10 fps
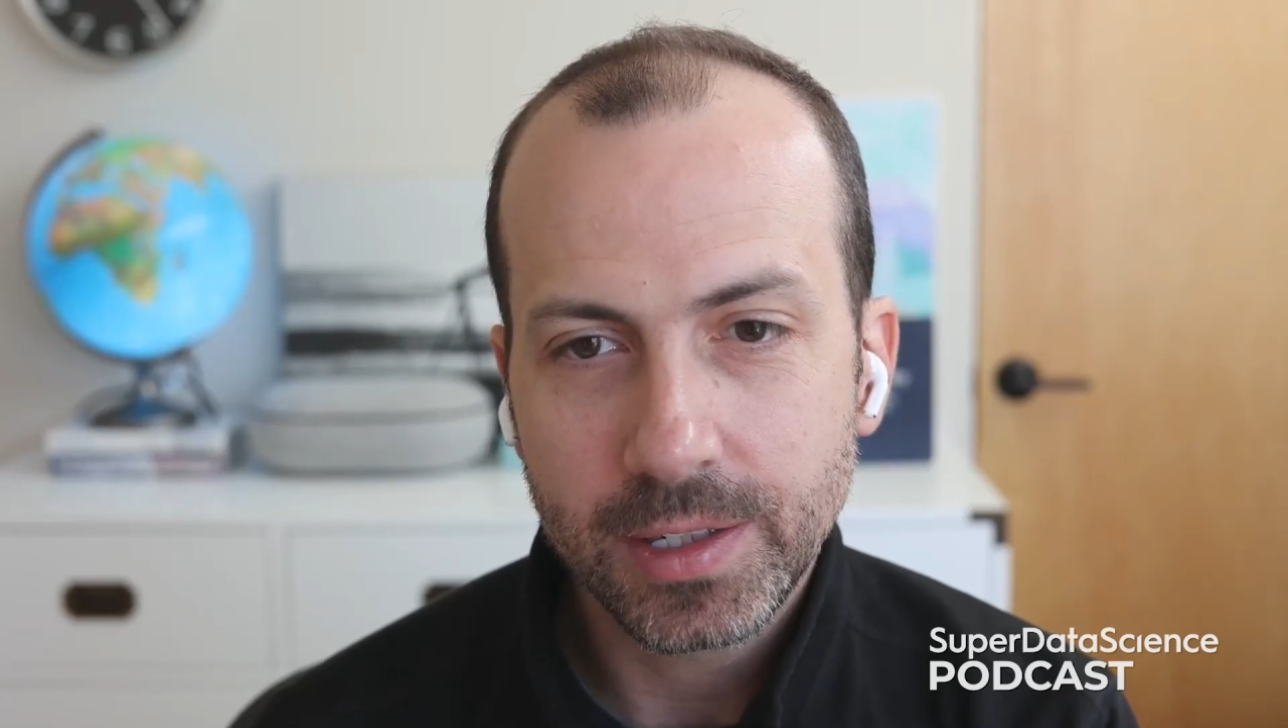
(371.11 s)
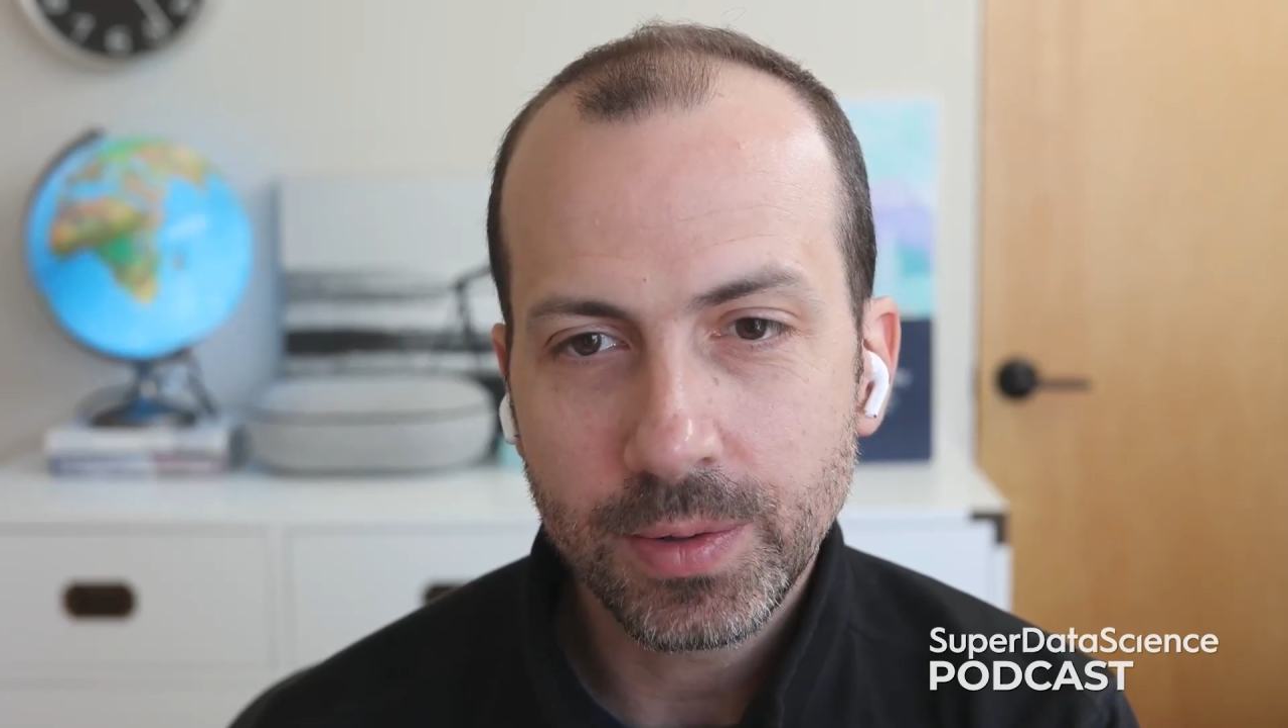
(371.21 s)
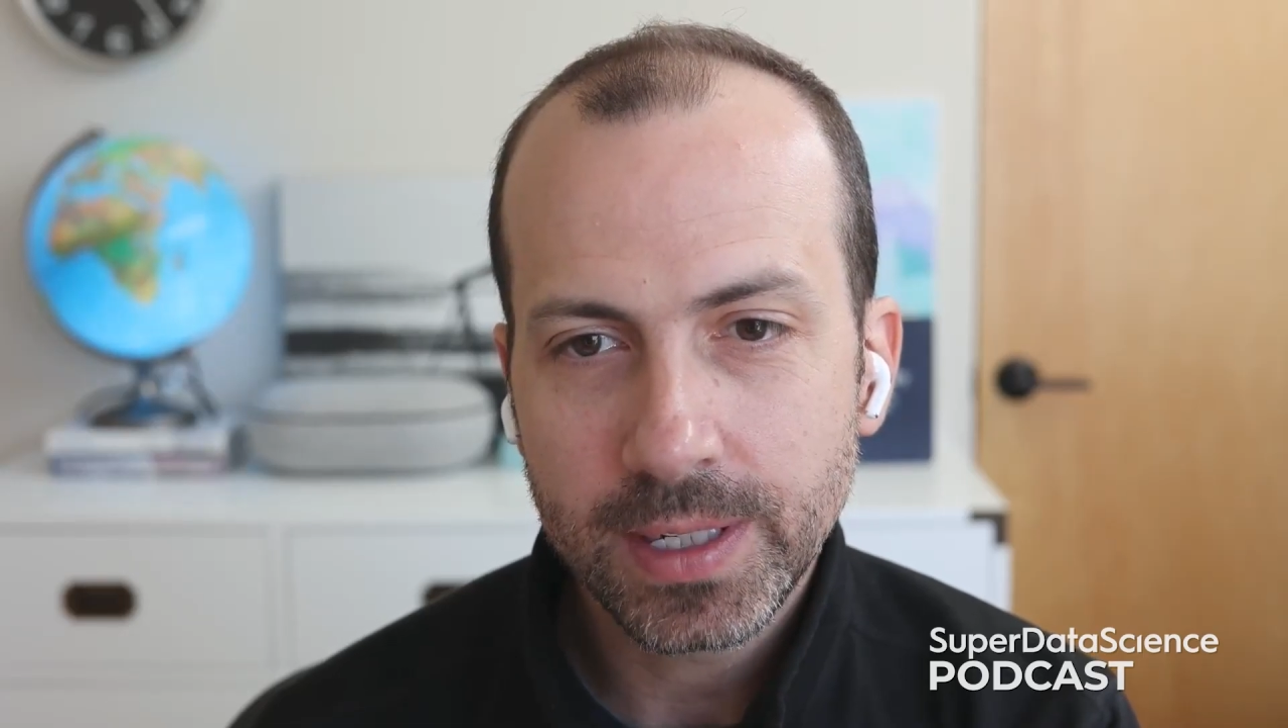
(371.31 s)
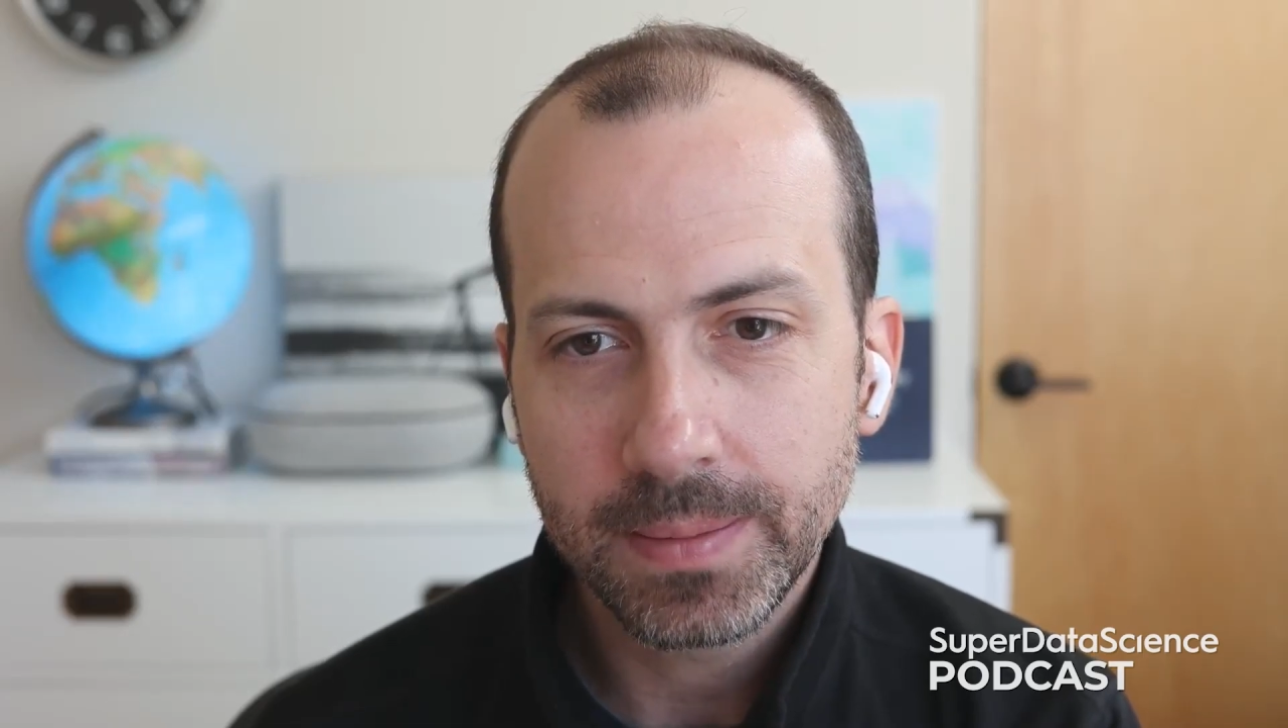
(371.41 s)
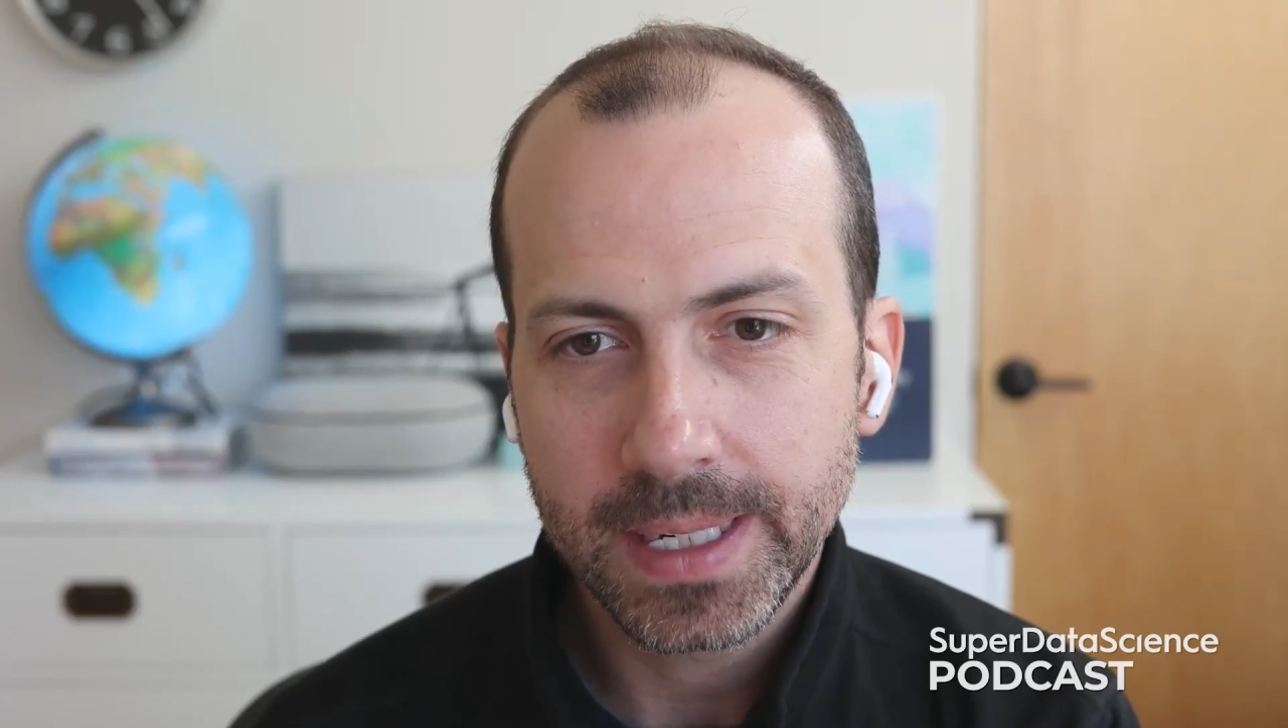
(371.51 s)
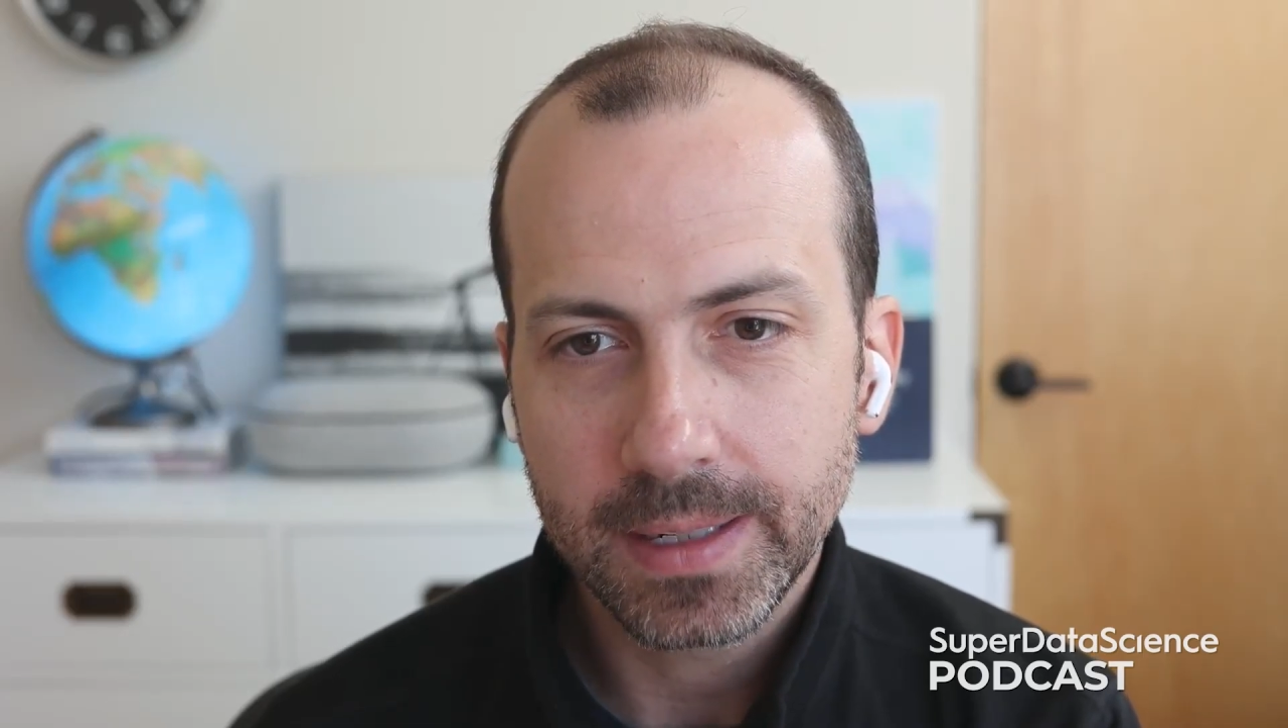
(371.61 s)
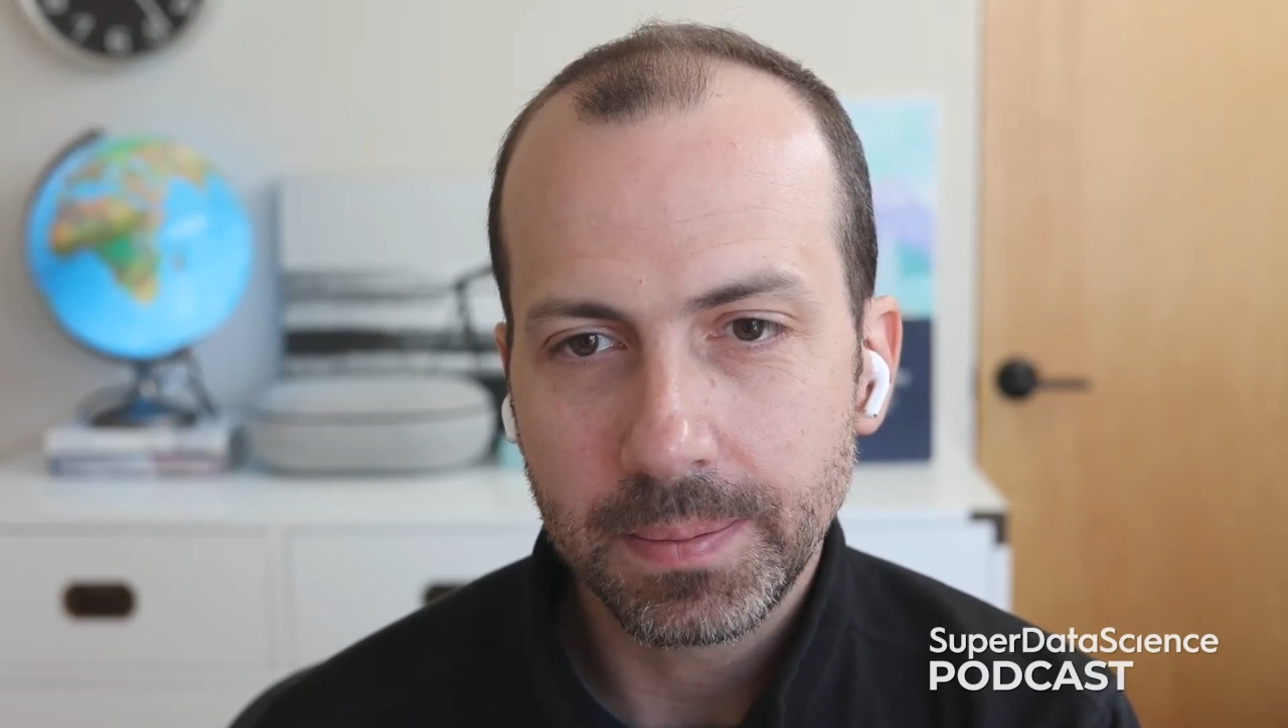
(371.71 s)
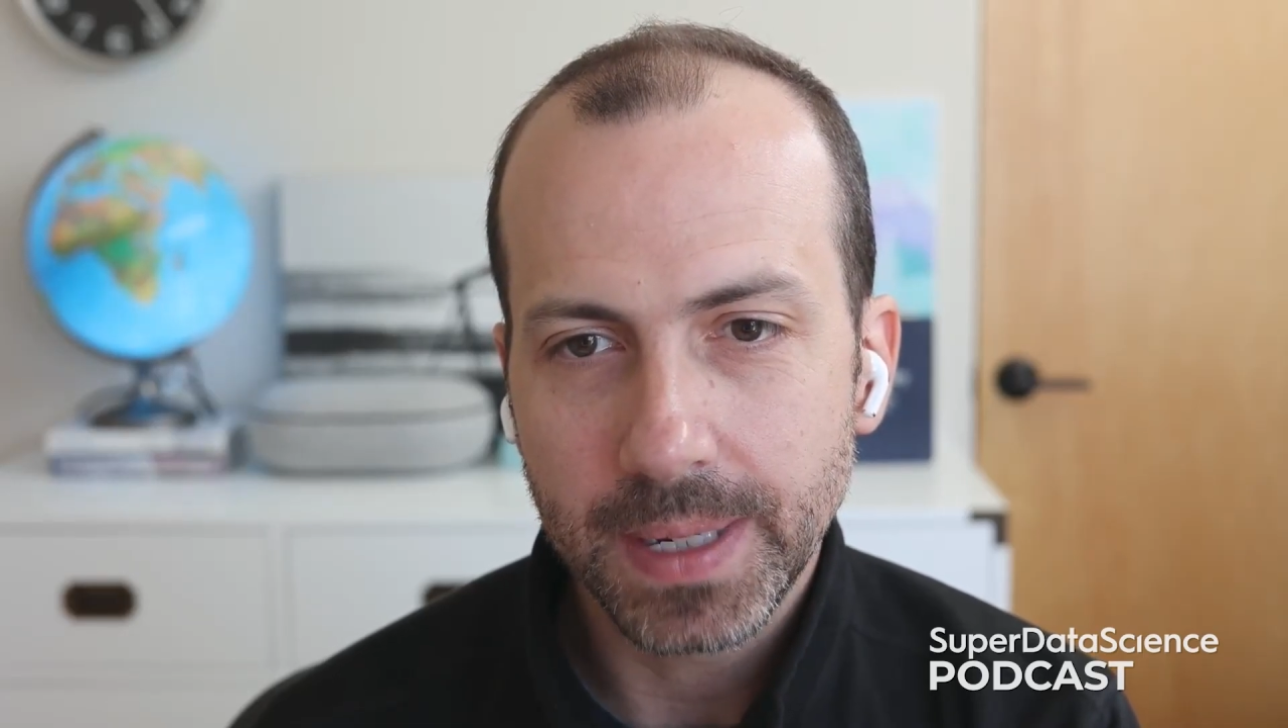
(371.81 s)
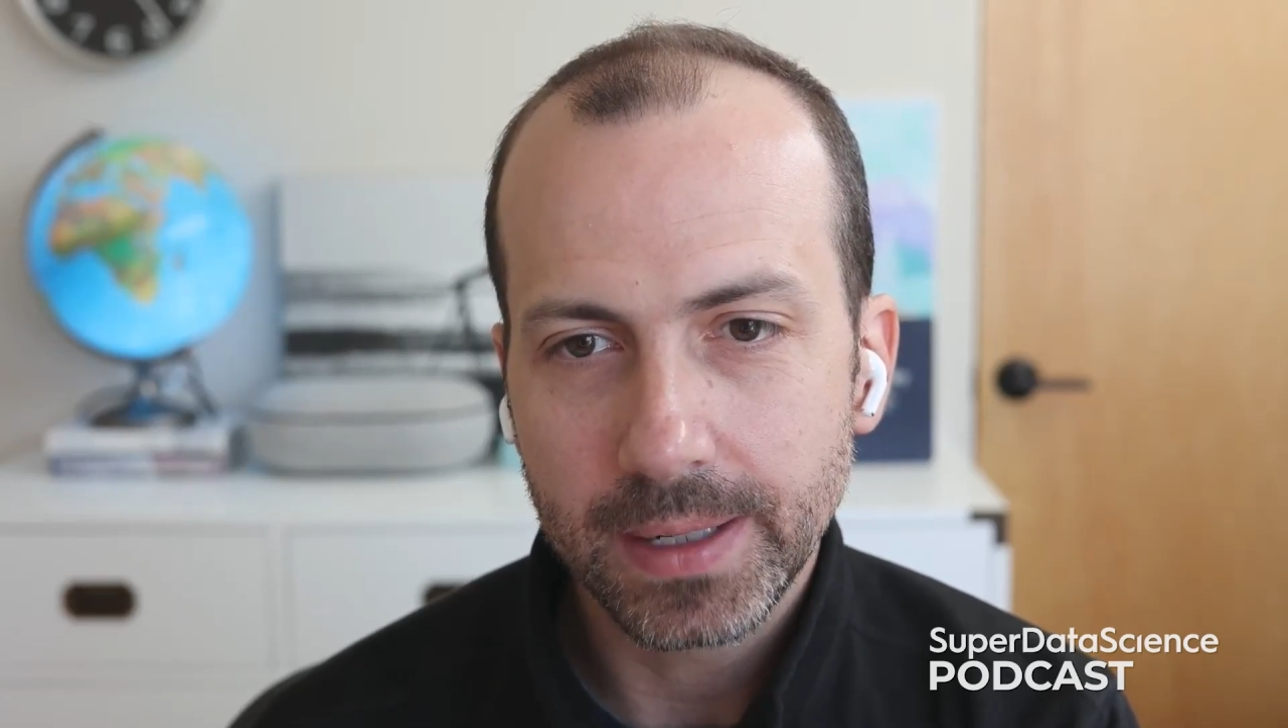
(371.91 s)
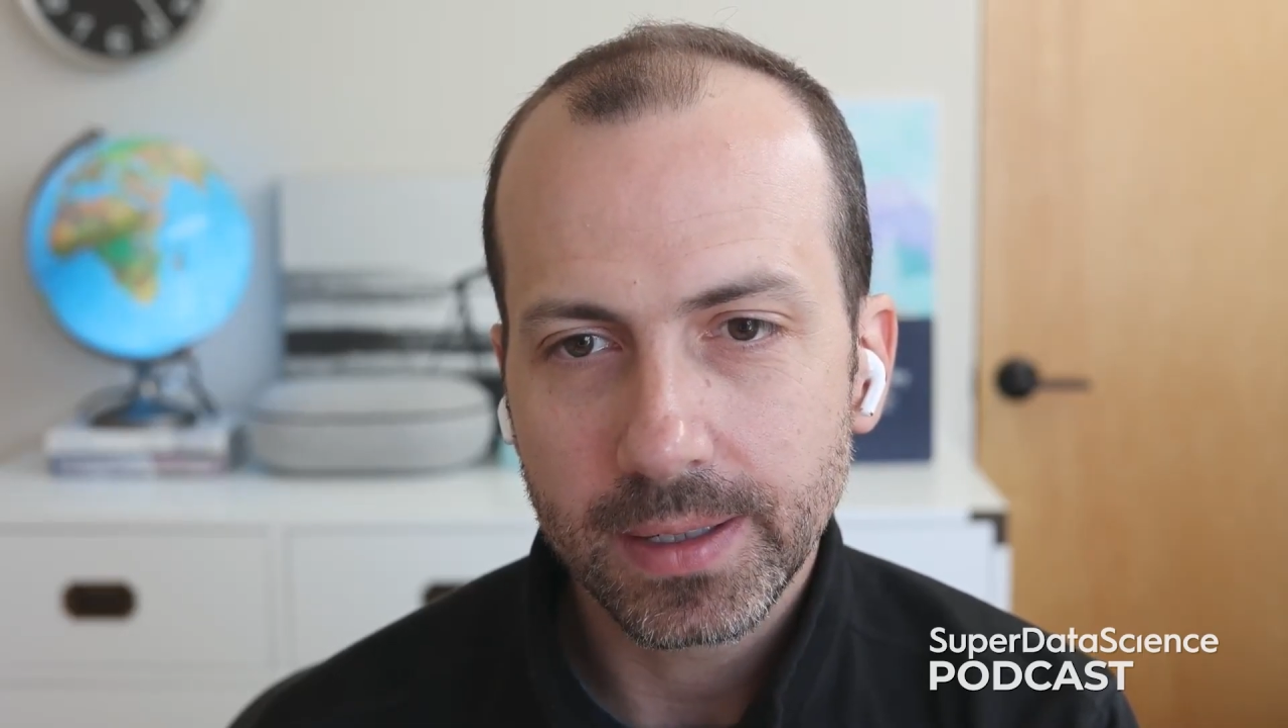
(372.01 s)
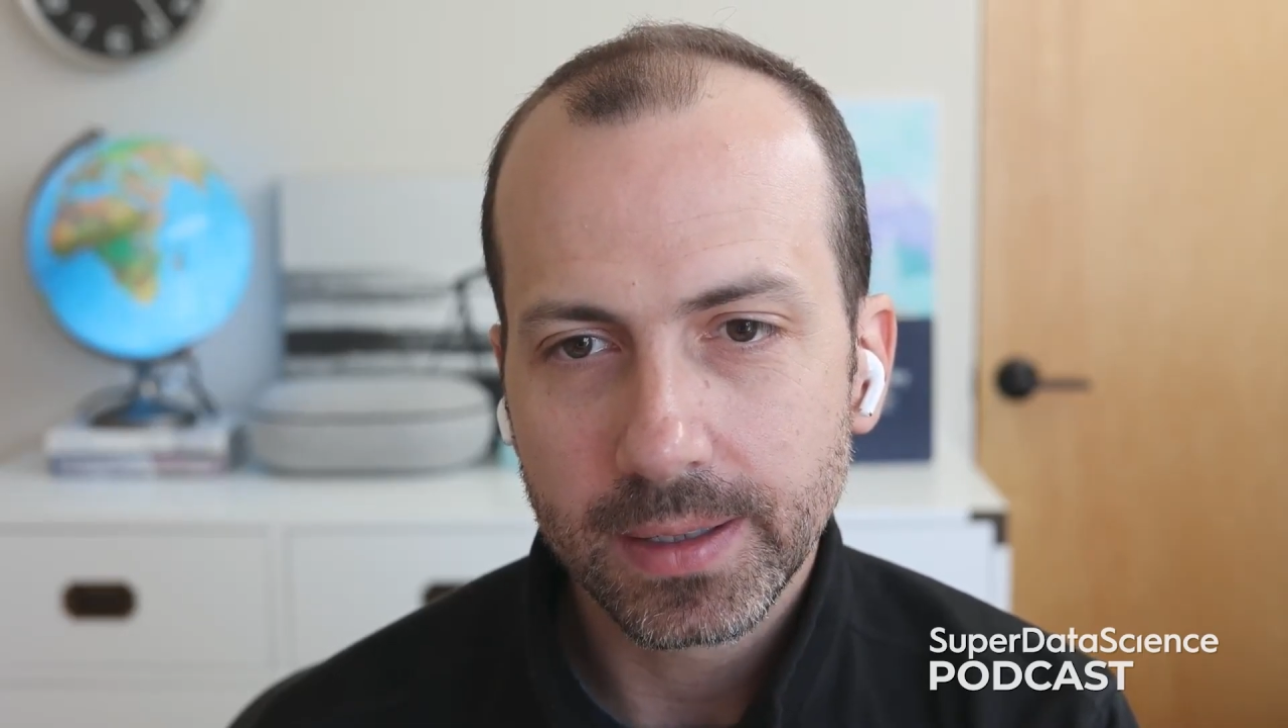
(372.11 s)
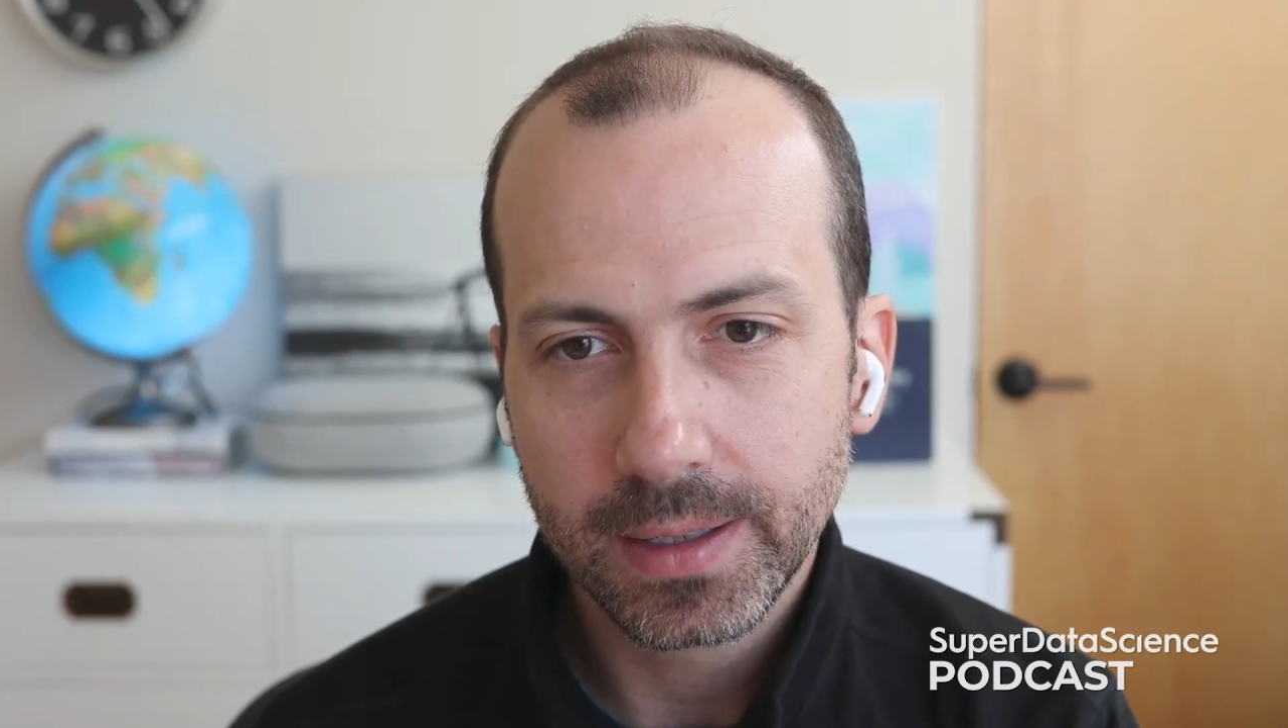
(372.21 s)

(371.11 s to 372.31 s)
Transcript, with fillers: you can make it better.